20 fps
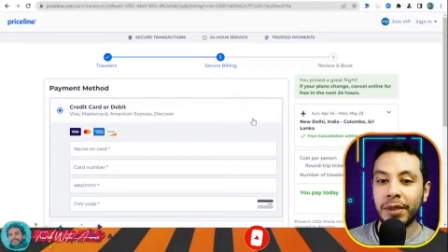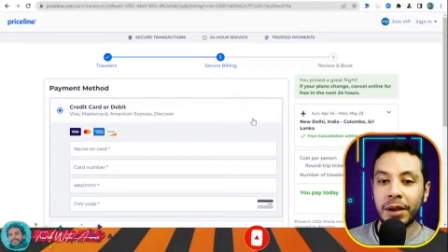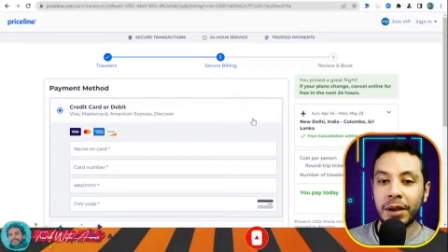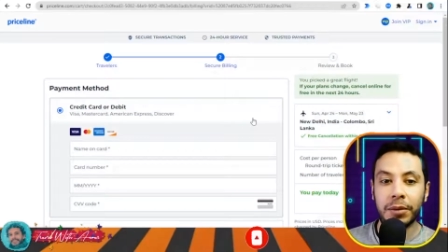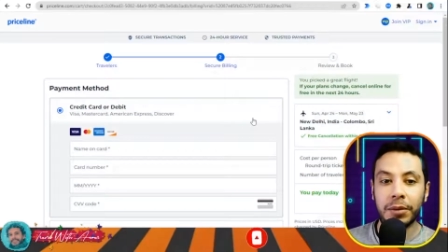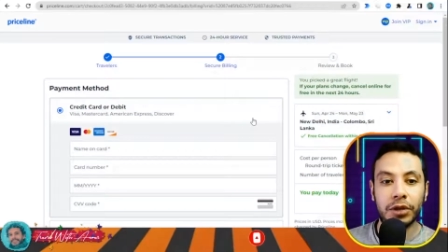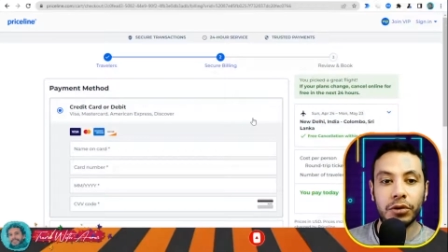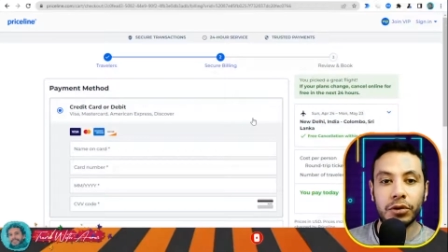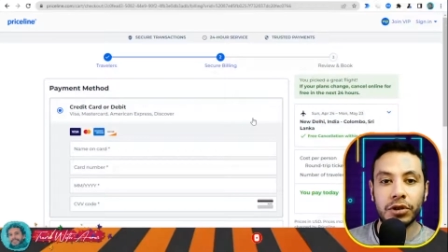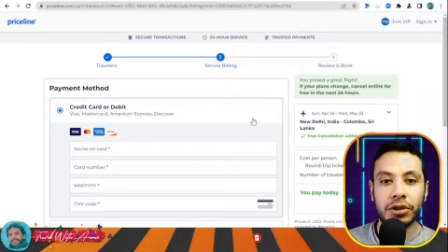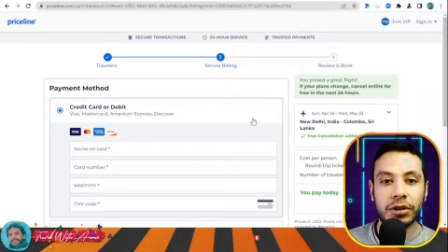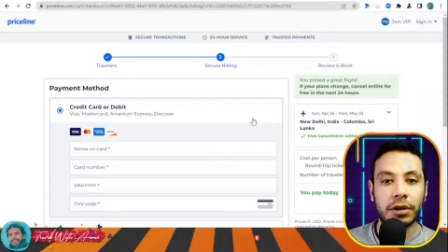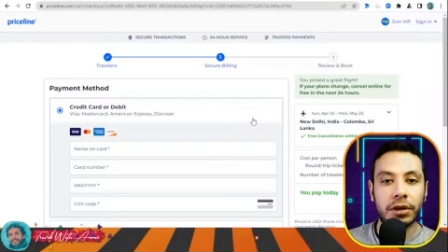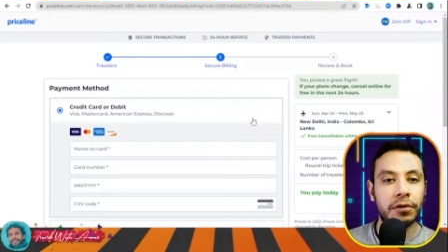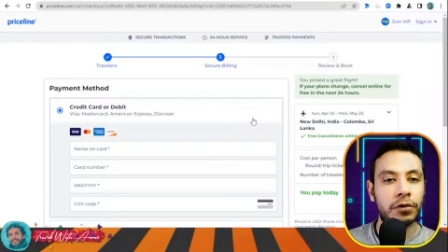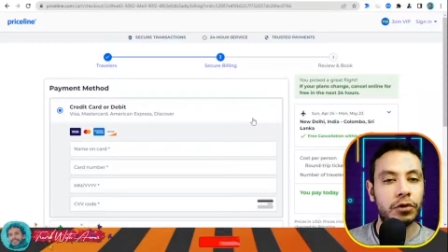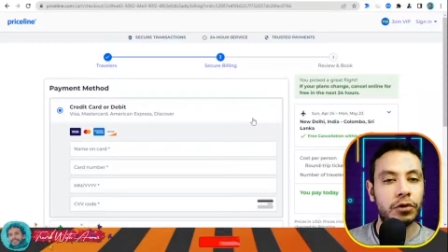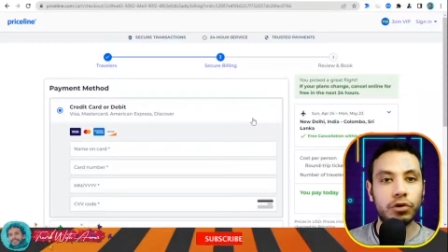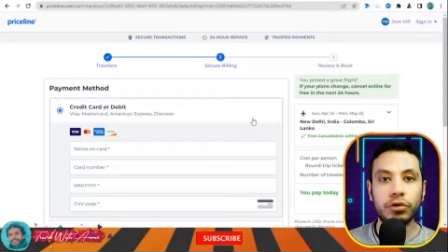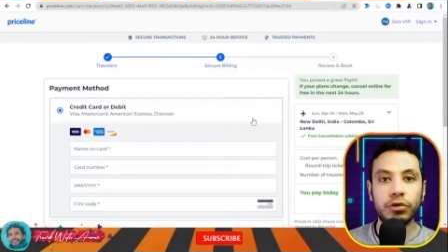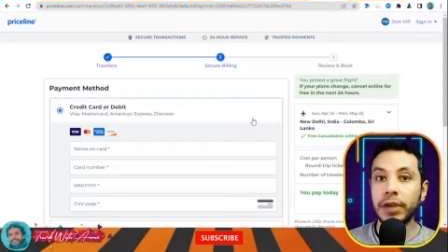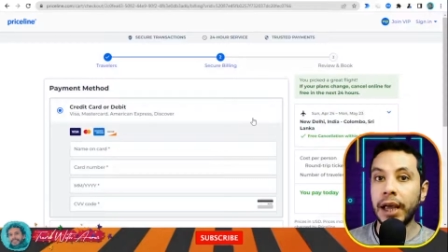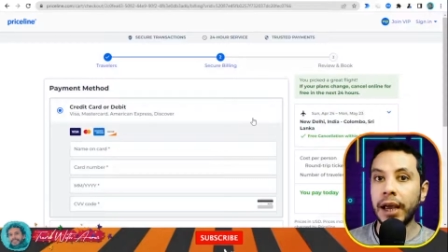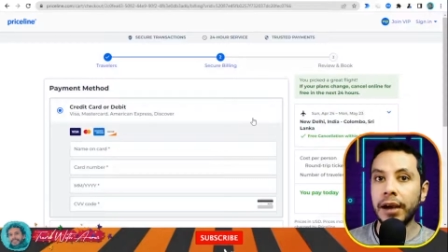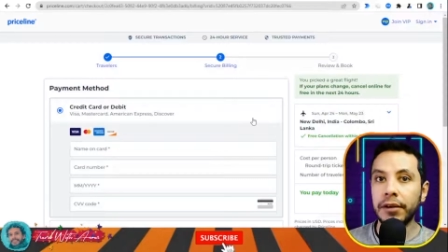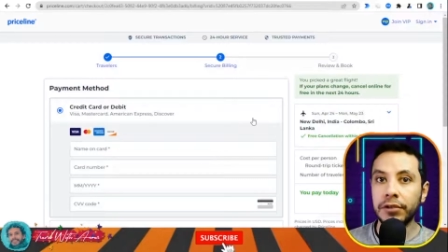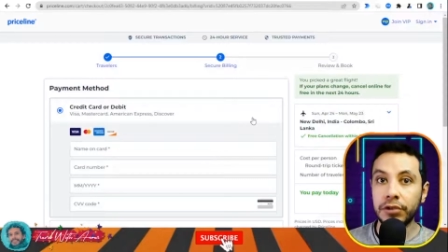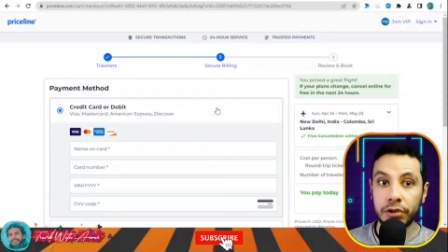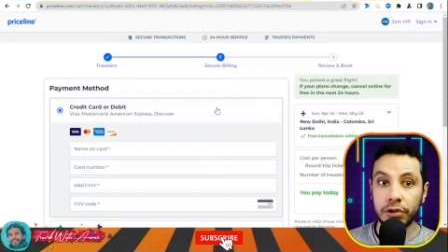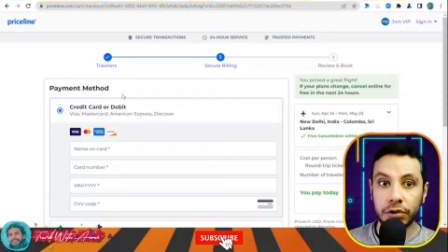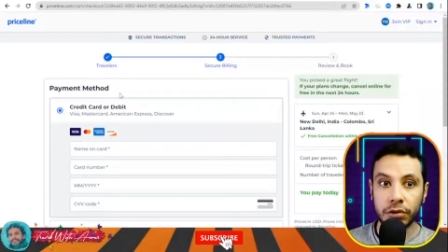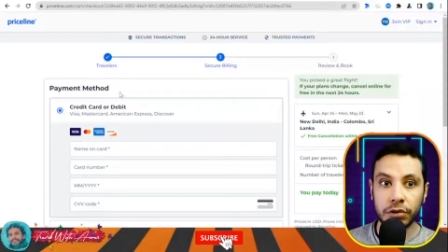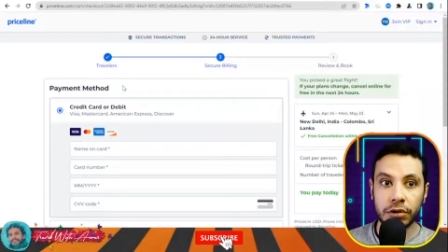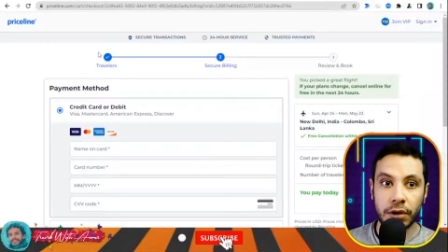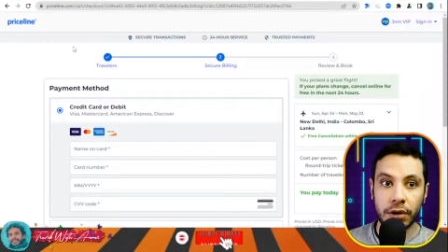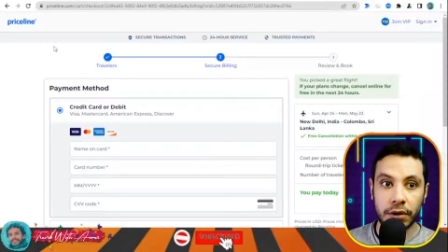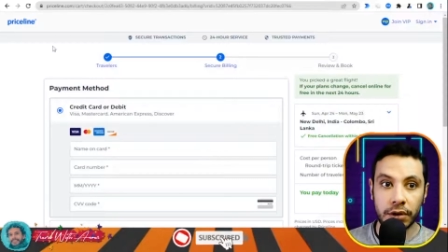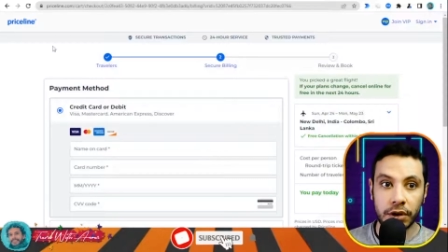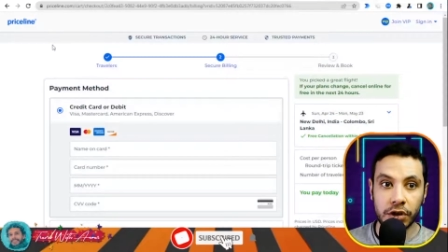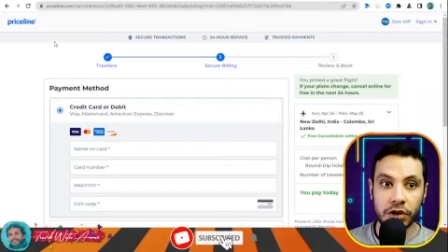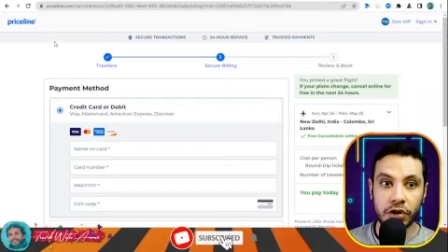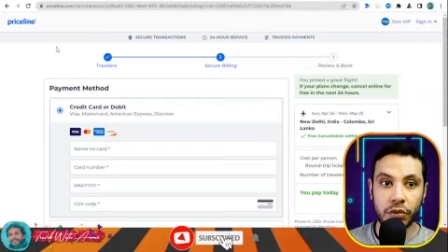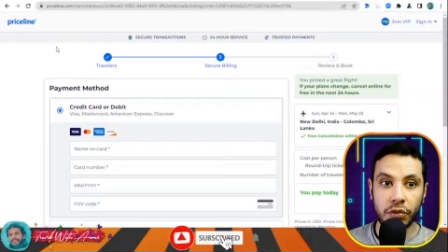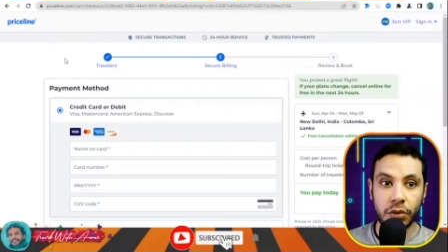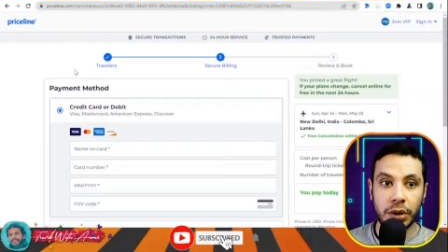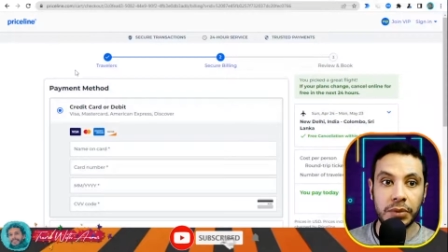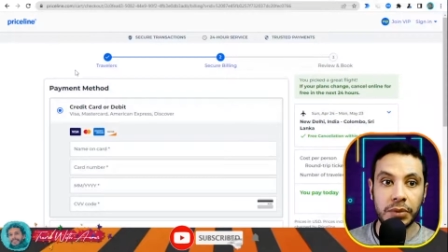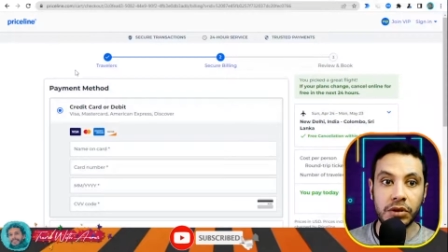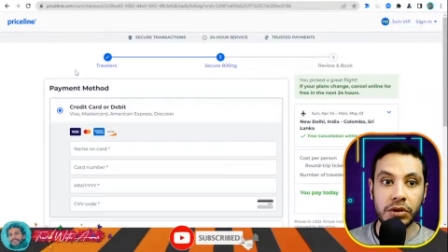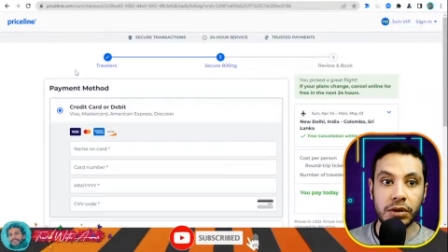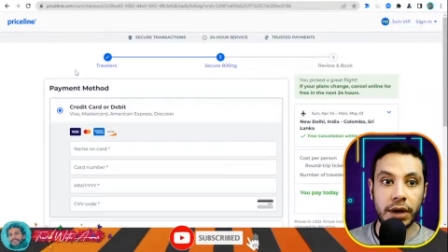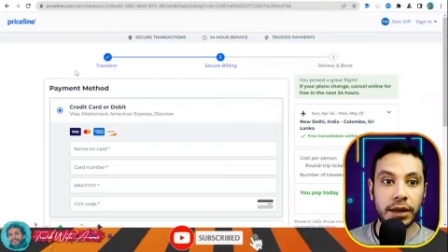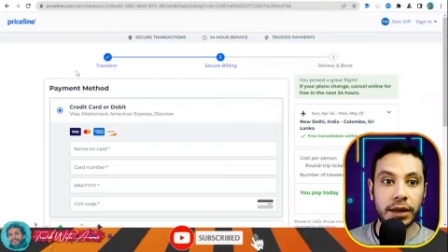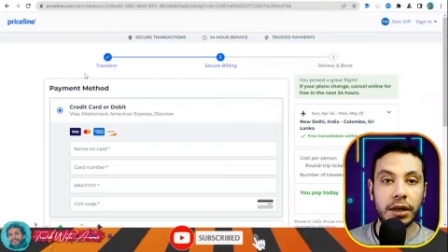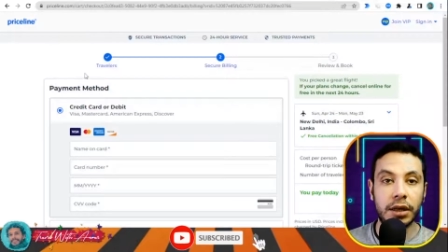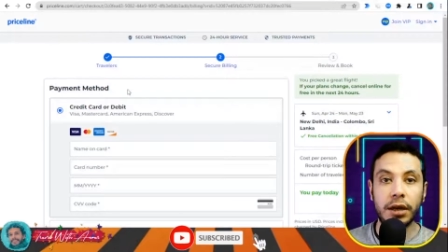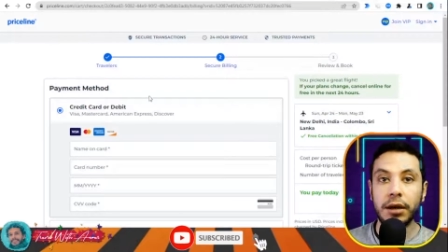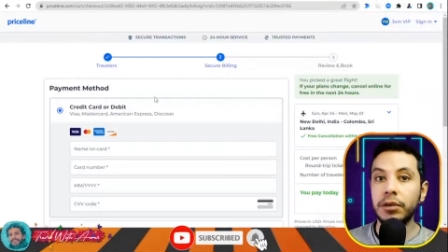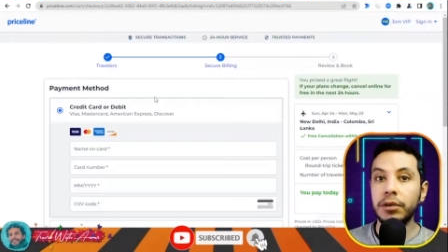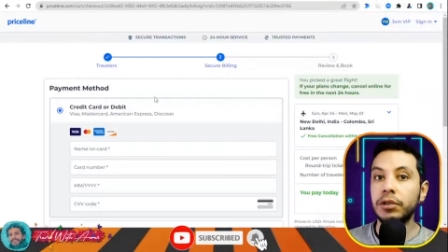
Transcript: by yourself. You don't have to use this website,